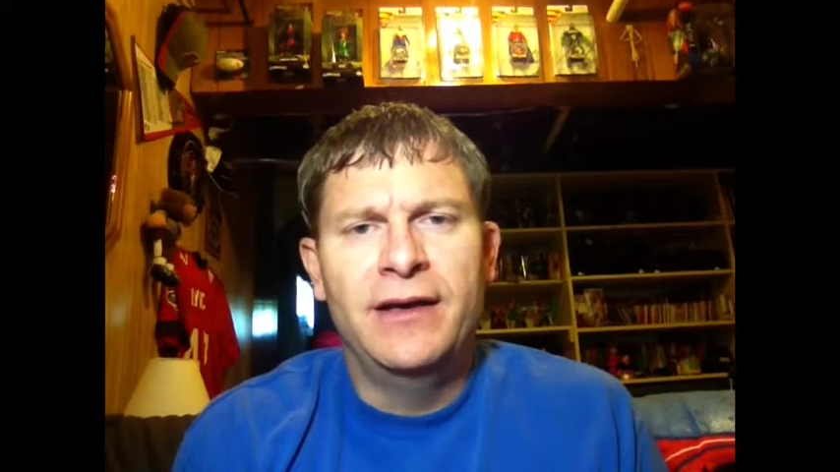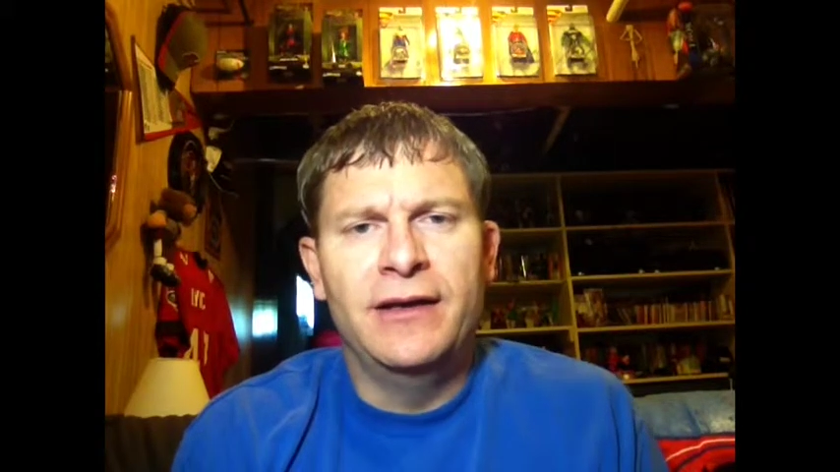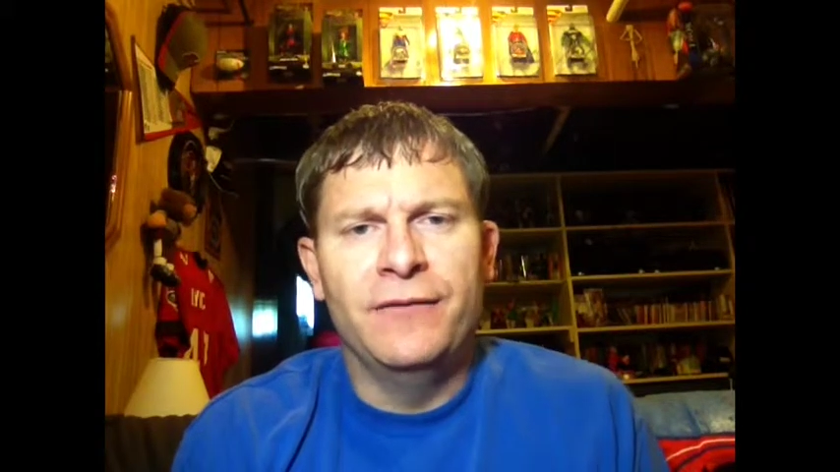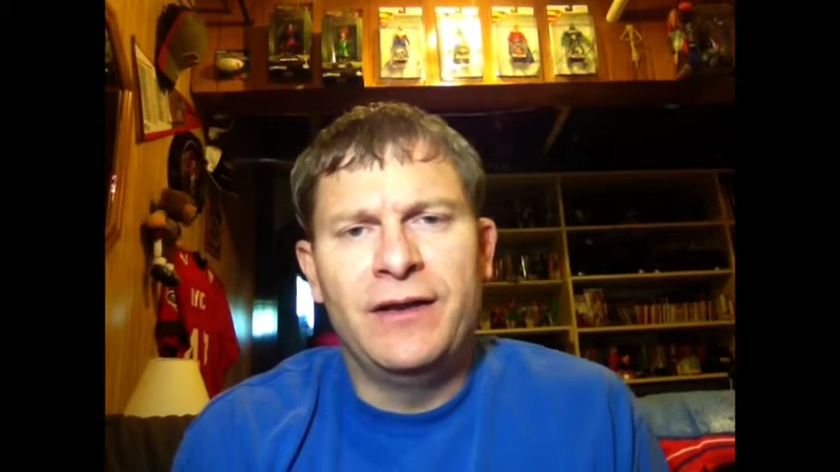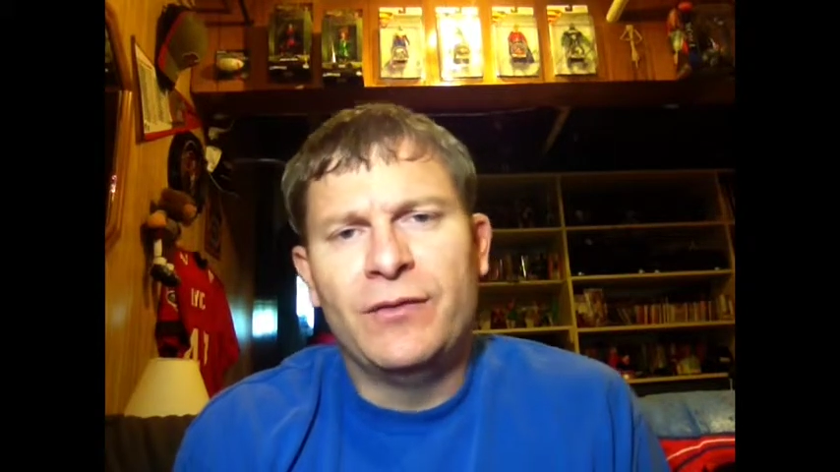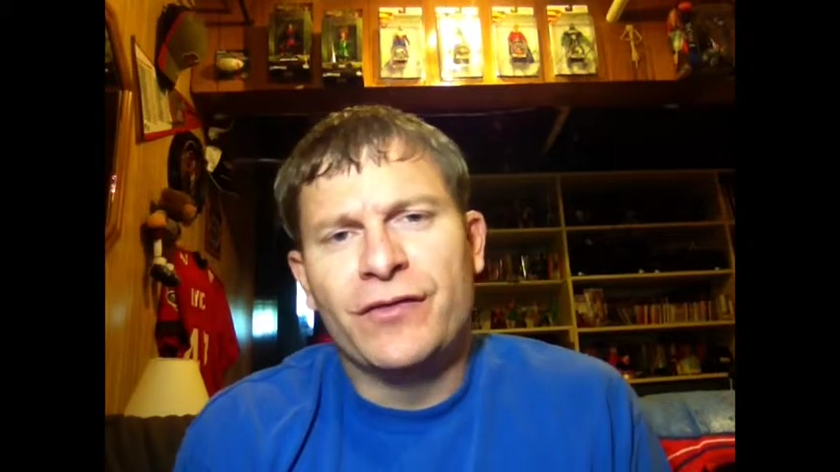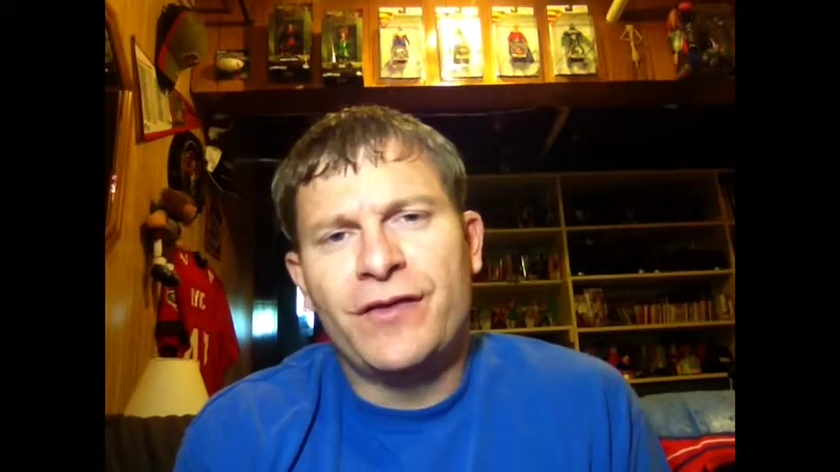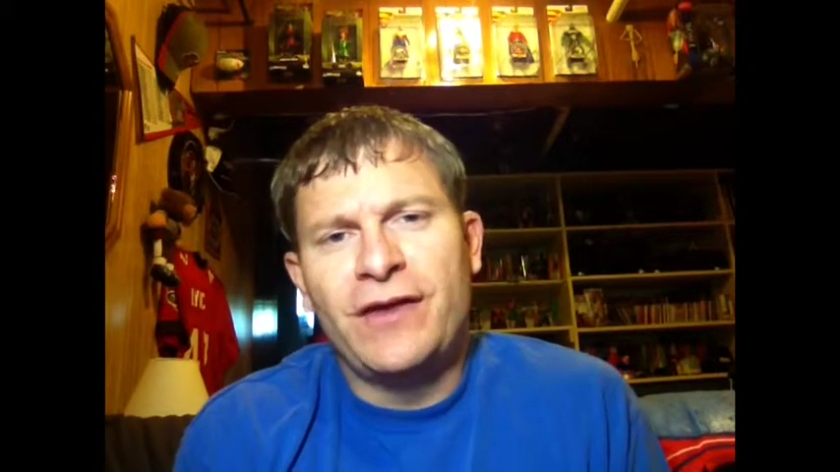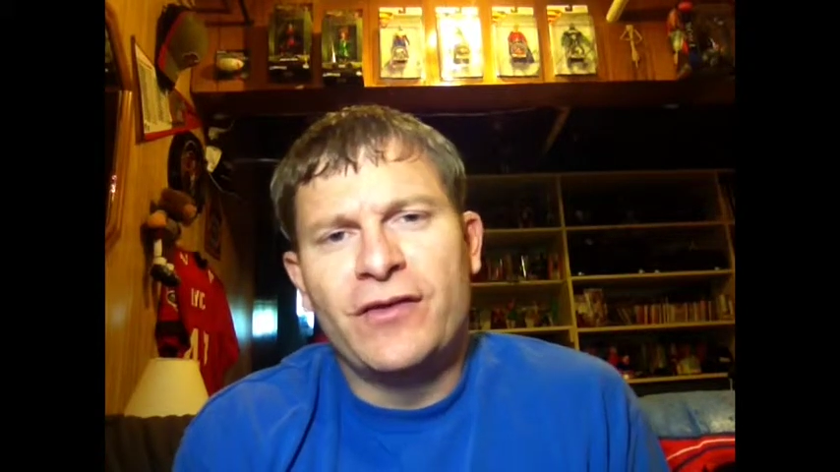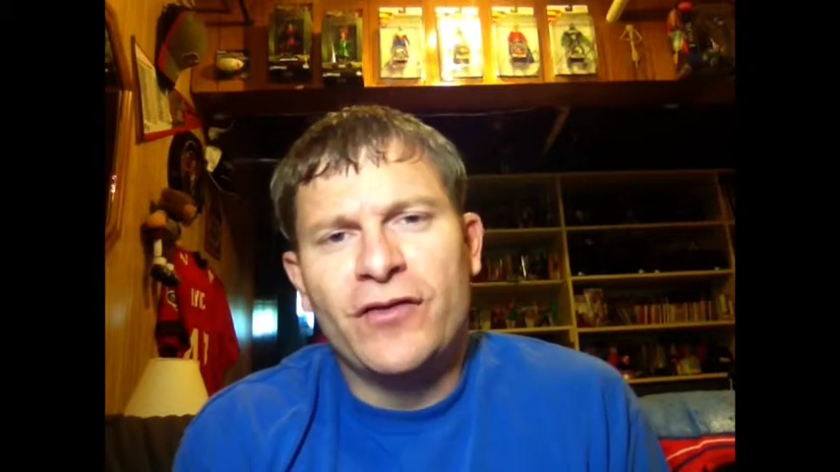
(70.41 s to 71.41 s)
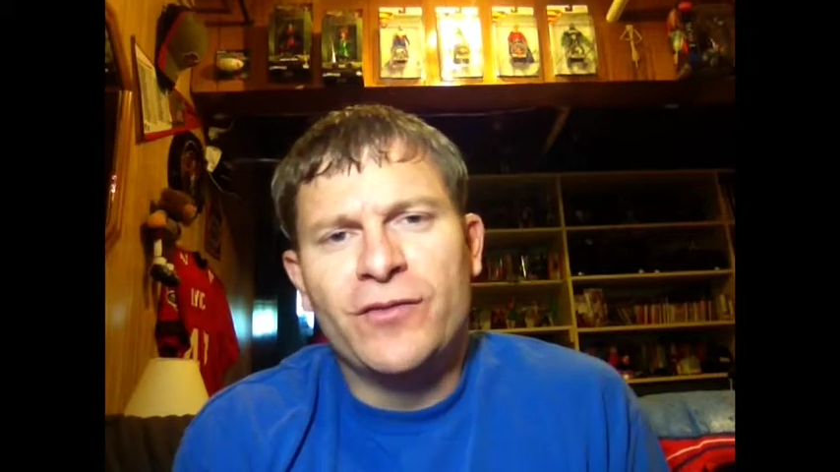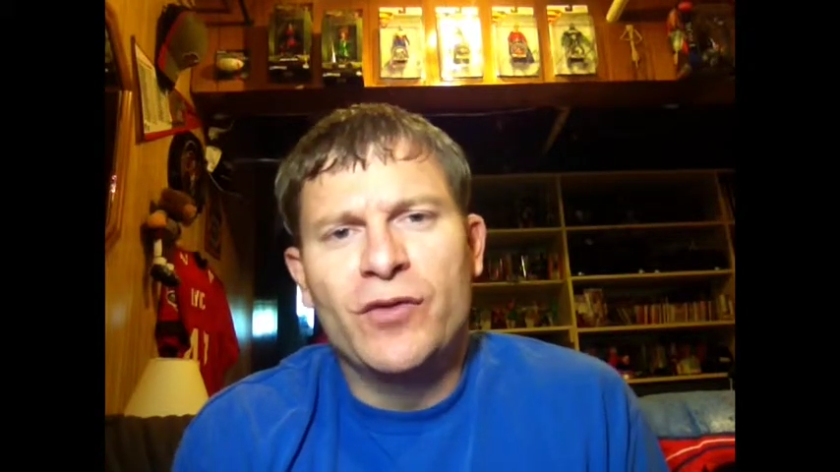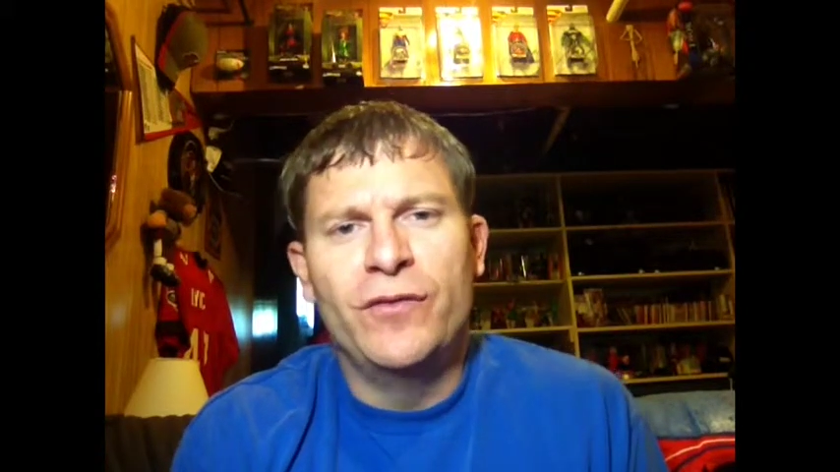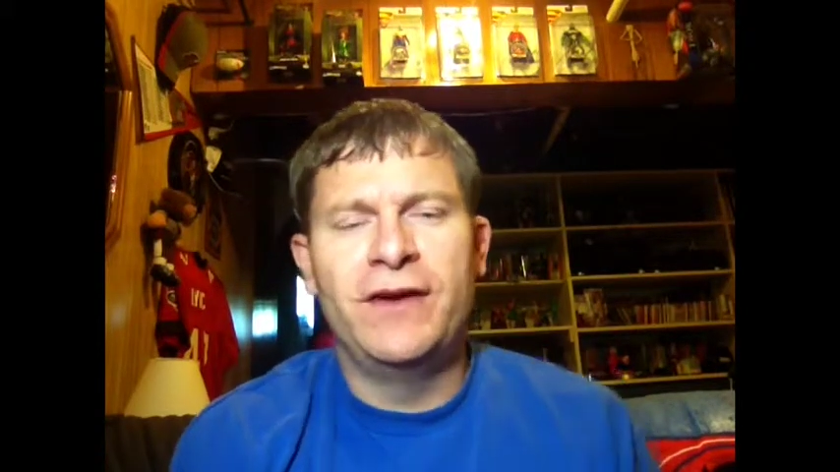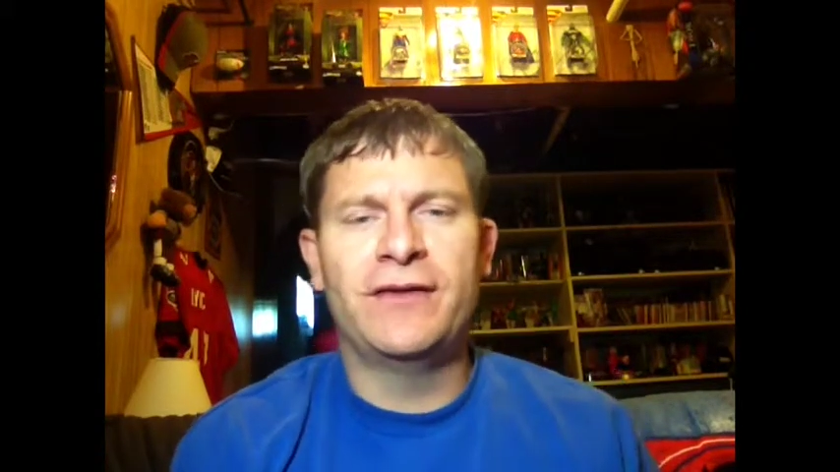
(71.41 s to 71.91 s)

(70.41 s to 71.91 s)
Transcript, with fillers: If anyone's seen those movies,